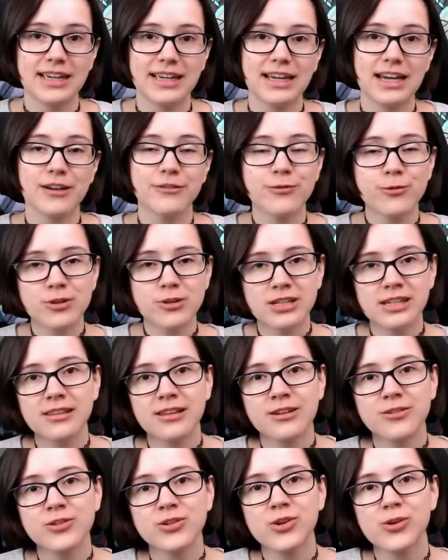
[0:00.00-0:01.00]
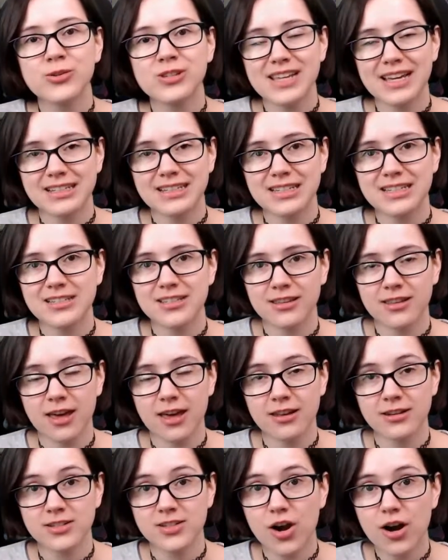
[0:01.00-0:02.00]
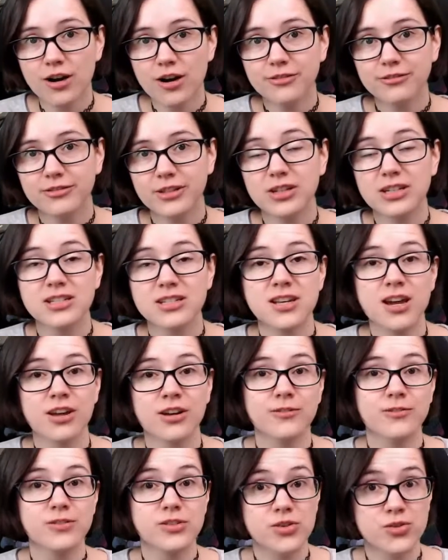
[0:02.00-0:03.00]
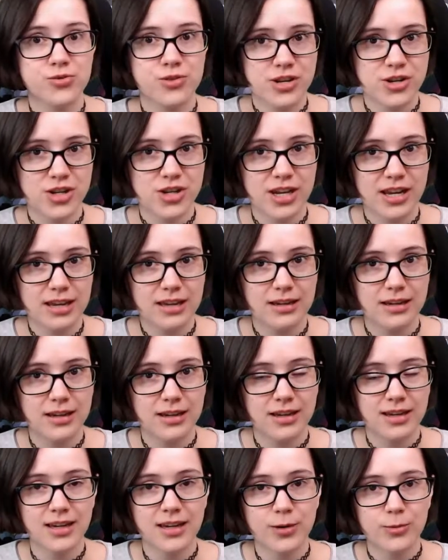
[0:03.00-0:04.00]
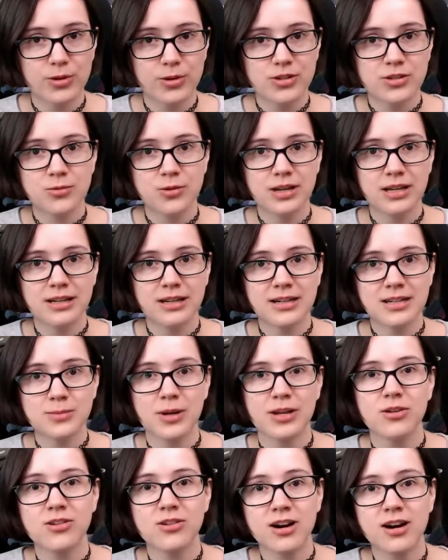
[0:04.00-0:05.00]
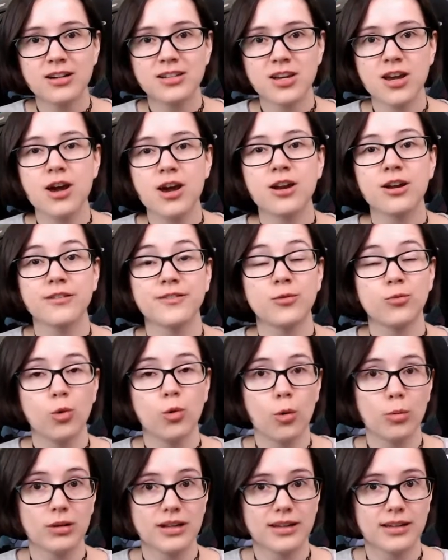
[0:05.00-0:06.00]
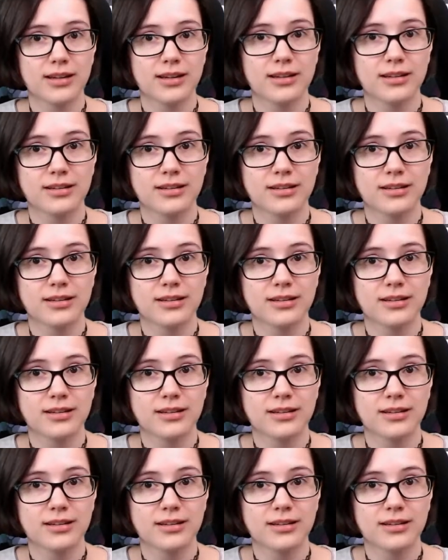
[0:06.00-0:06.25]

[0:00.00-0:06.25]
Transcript: Unfortunately, there is no setting to turn this off. You can turn off screen shake, which is really nice, but you can't turn off the wobbling.